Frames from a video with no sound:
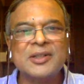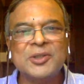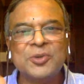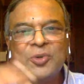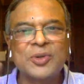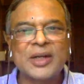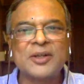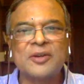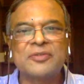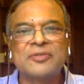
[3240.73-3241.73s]
a new
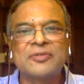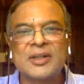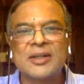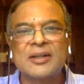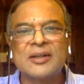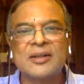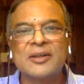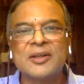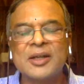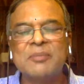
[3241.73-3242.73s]
kind of,
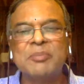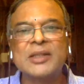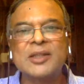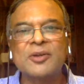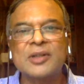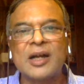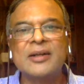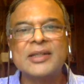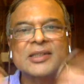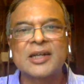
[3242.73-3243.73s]
it brings out
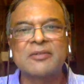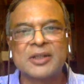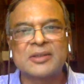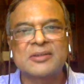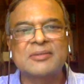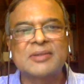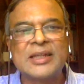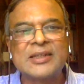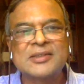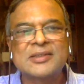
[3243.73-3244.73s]
undiscovered
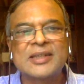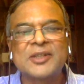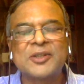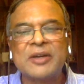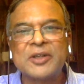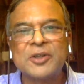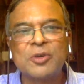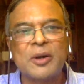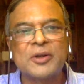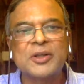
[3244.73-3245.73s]
things that you never
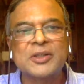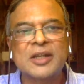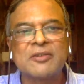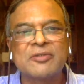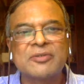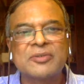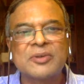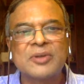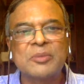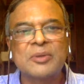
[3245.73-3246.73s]
knew about yourself,
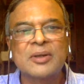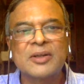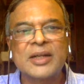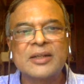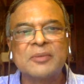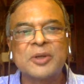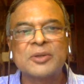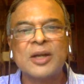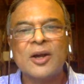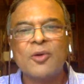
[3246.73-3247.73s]
right?
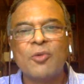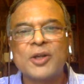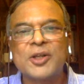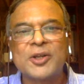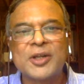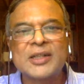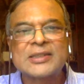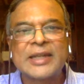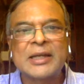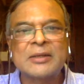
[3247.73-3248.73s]
About what your
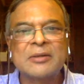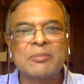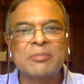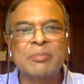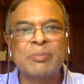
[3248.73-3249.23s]
real staying